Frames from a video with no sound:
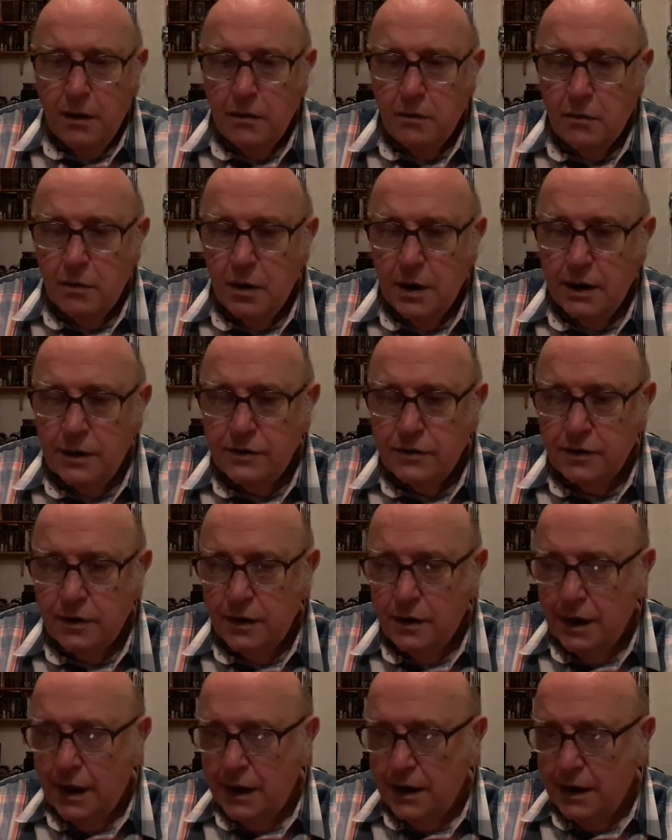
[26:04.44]
Right,
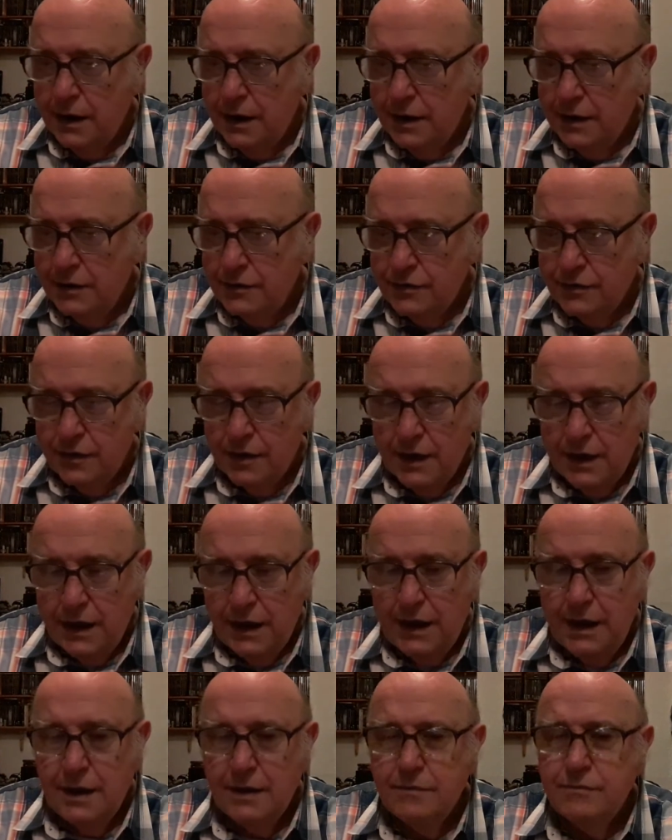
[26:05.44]
and that is
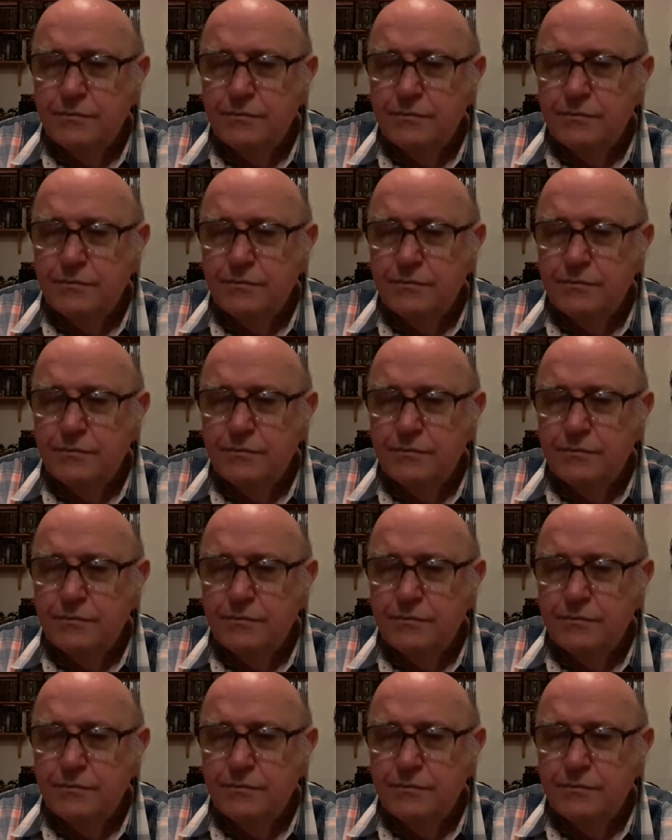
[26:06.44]
the